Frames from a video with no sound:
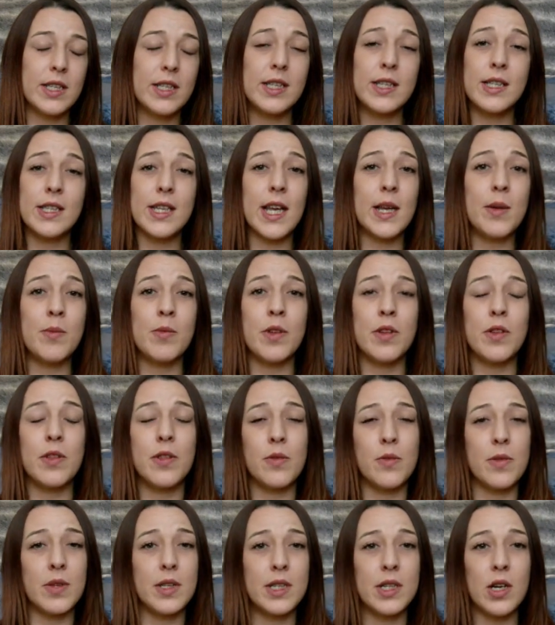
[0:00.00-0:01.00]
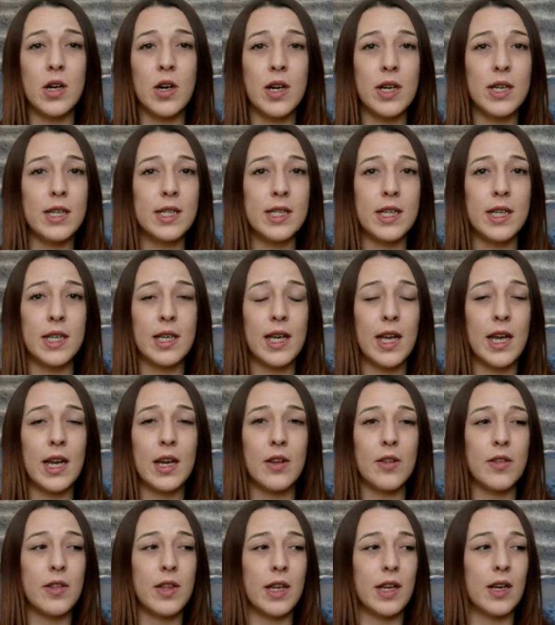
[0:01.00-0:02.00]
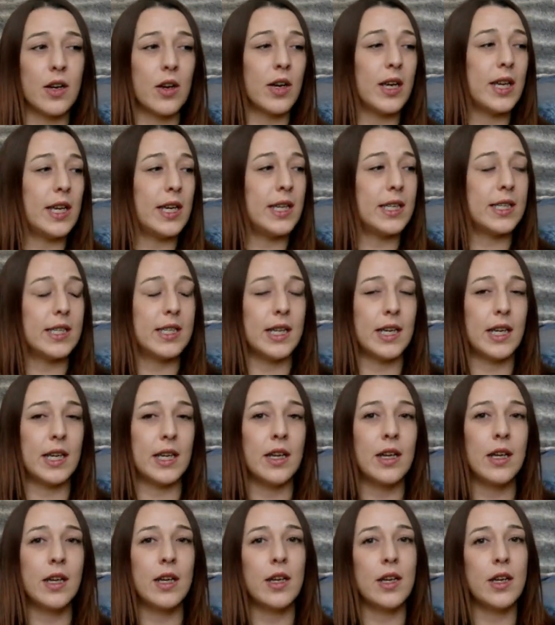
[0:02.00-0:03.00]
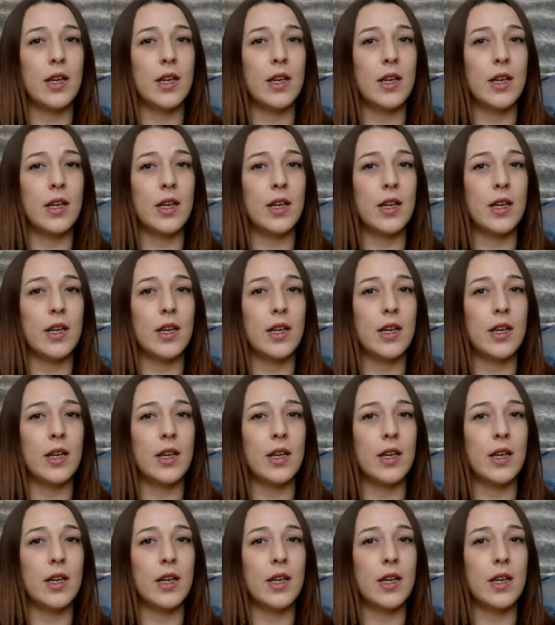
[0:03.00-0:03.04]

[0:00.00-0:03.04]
It's the same with dieting, anything like eating.